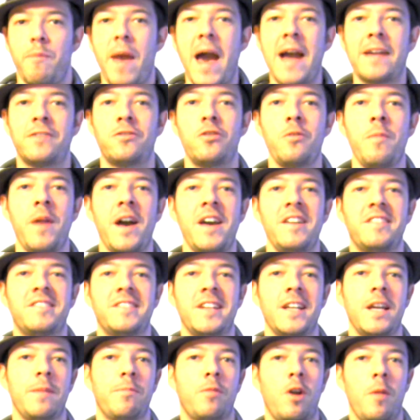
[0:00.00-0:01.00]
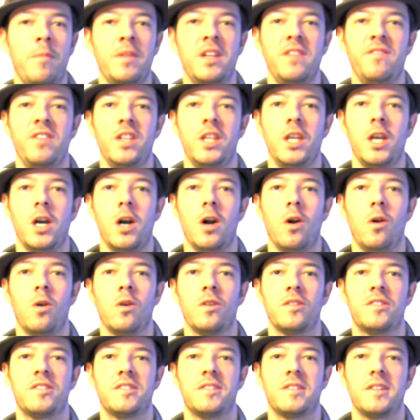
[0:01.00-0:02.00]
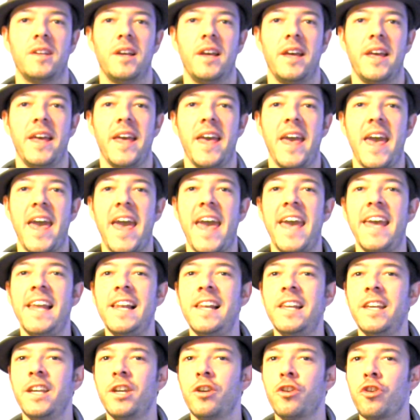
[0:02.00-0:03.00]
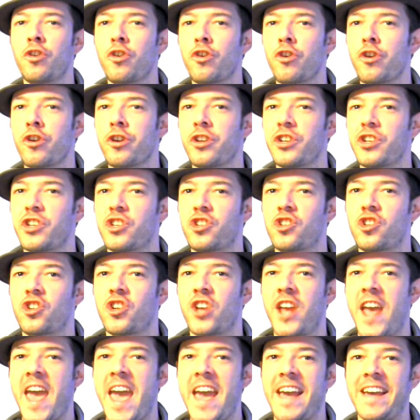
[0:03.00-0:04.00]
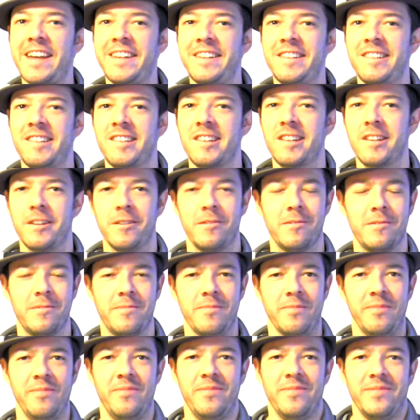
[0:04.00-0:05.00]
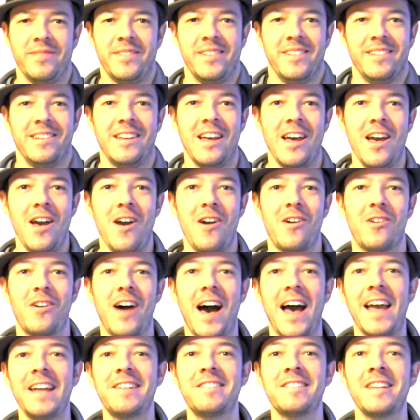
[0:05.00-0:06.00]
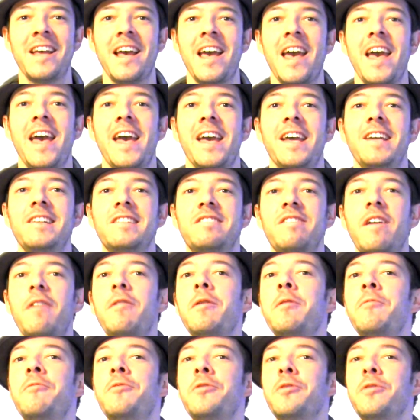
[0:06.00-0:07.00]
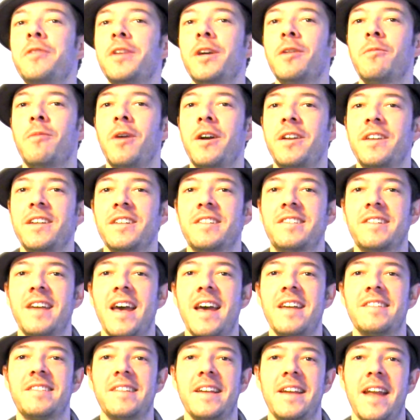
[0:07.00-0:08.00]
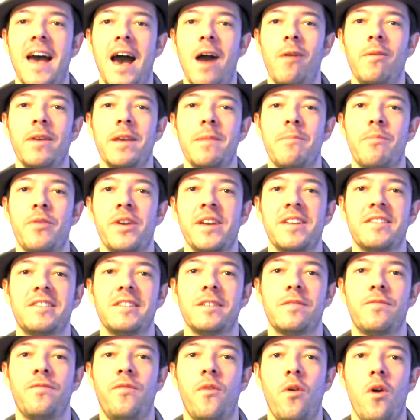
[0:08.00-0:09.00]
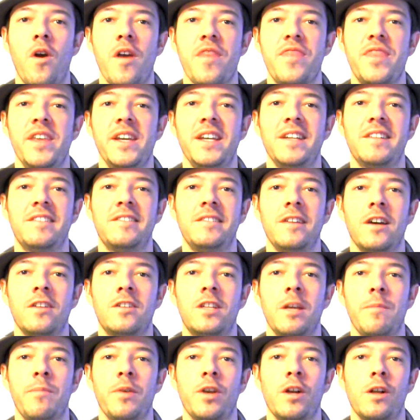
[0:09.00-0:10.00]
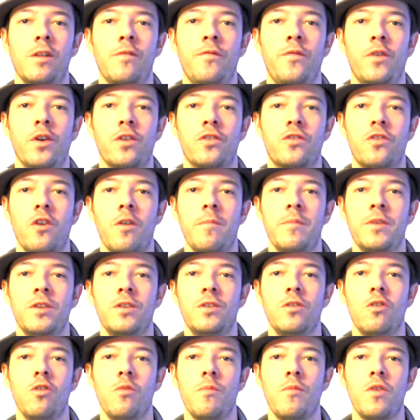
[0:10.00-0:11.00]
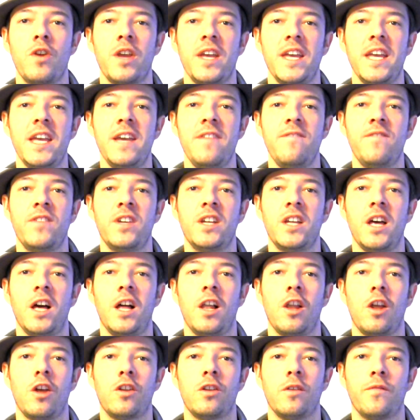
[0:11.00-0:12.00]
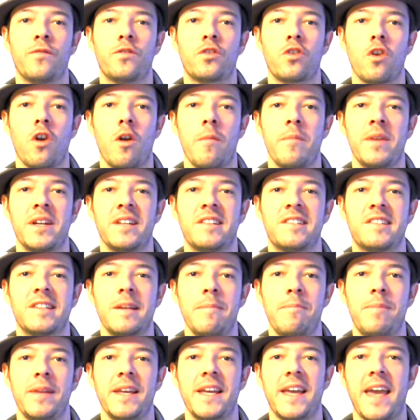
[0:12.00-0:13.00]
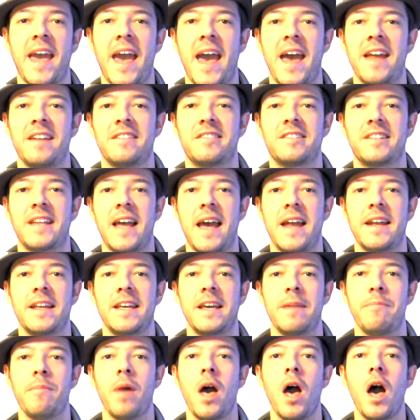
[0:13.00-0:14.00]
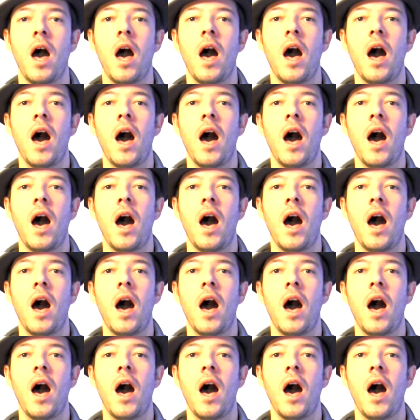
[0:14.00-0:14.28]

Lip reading: Back to my stand-up comedy videos. Alienor Checks writes, he's very rude in what he says and how he brings it forth. It's not typical for German humor. Even a lot of Germans simply can't stand him.